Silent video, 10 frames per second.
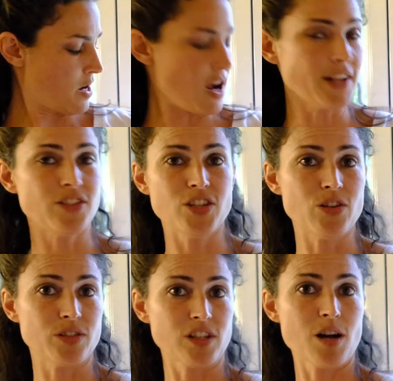I just
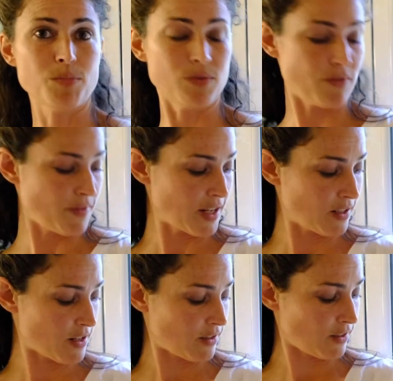use a couple of
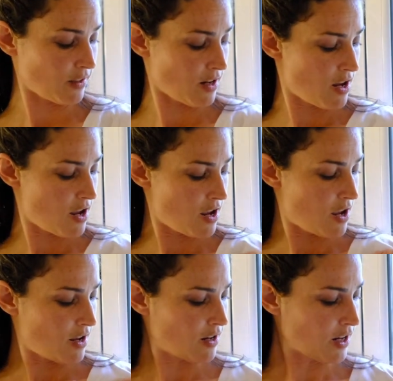fingers
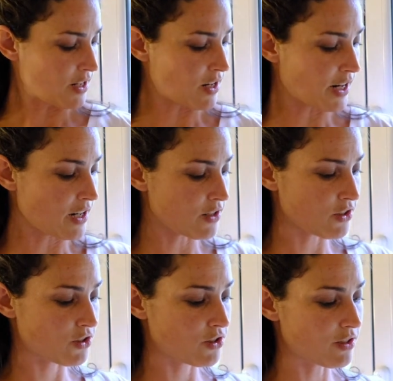and I
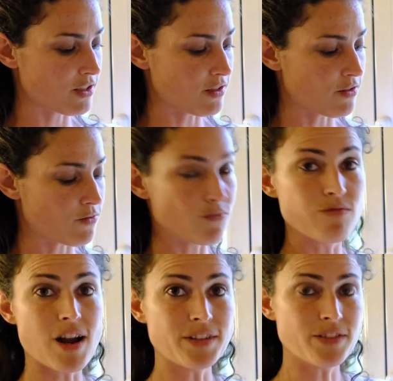
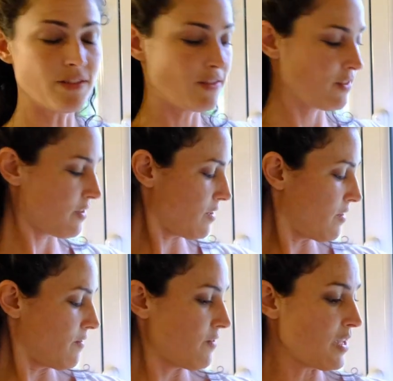run
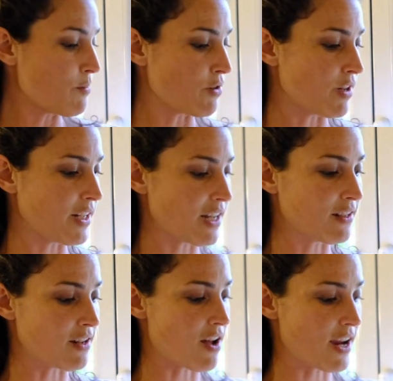the
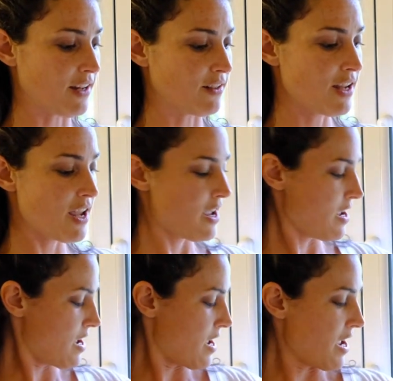meridian line,
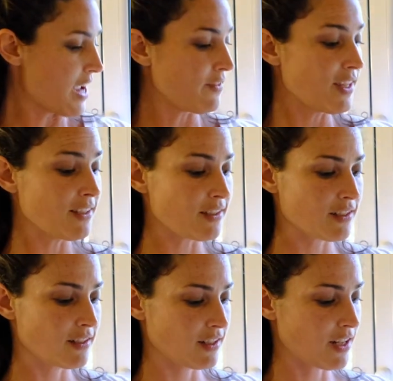and
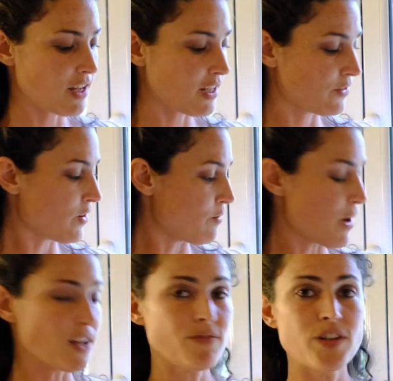this is very
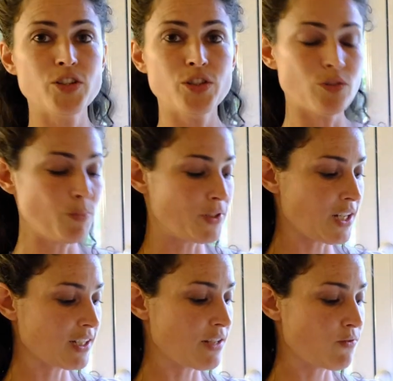beneficial
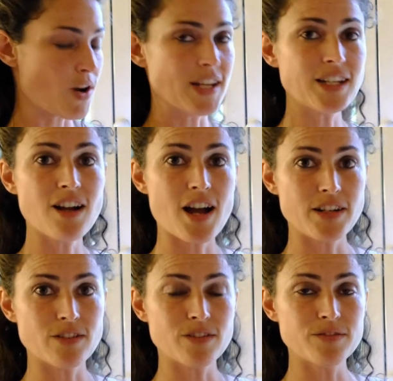particularly for any
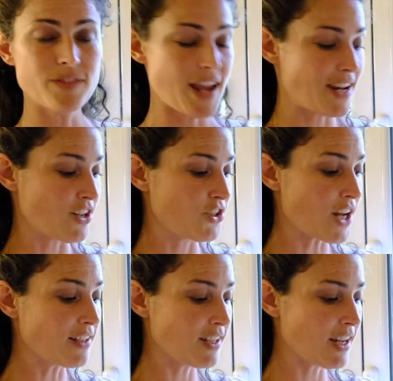kind of
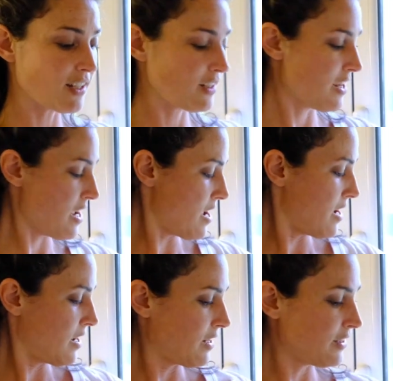energetic
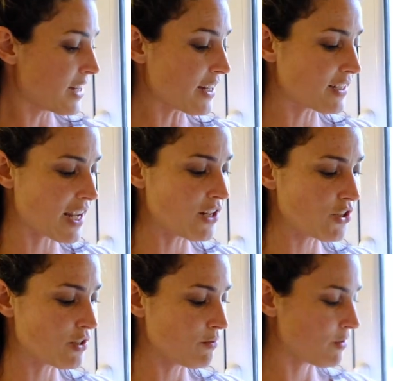
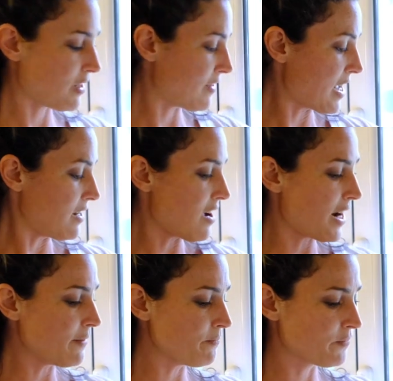stagnation within that
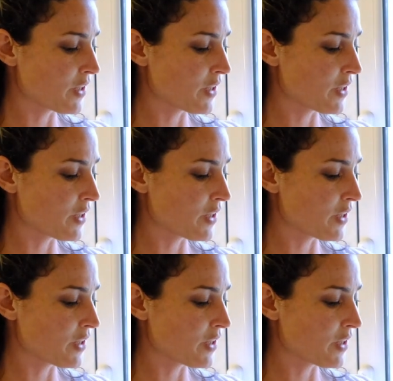line.